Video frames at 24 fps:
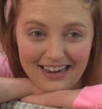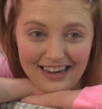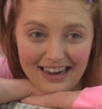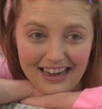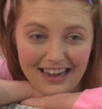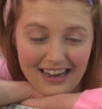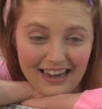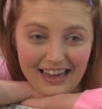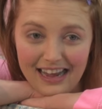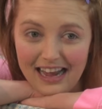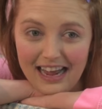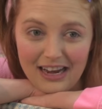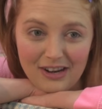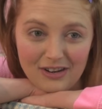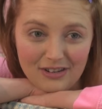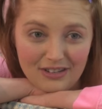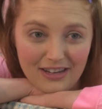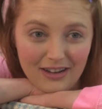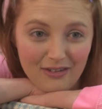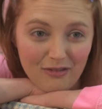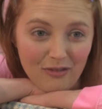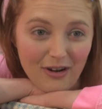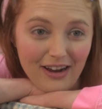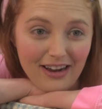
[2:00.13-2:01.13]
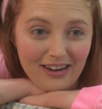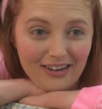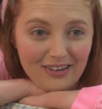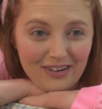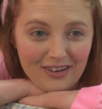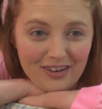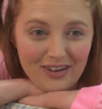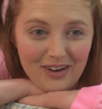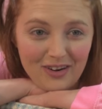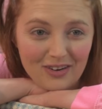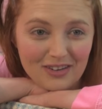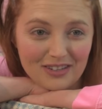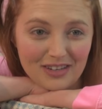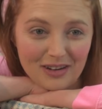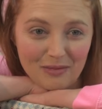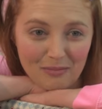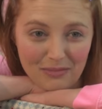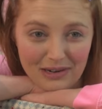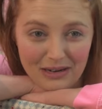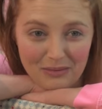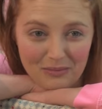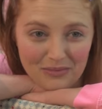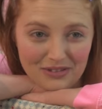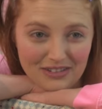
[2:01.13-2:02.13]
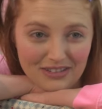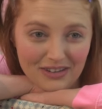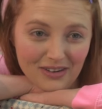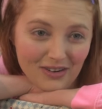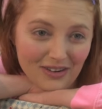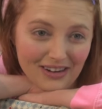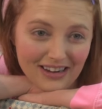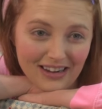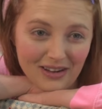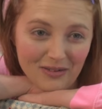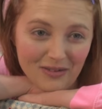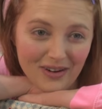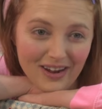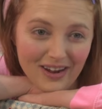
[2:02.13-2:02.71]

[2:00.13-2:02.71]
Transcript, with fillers: Like, I just have regular clothes on, but I'm secretly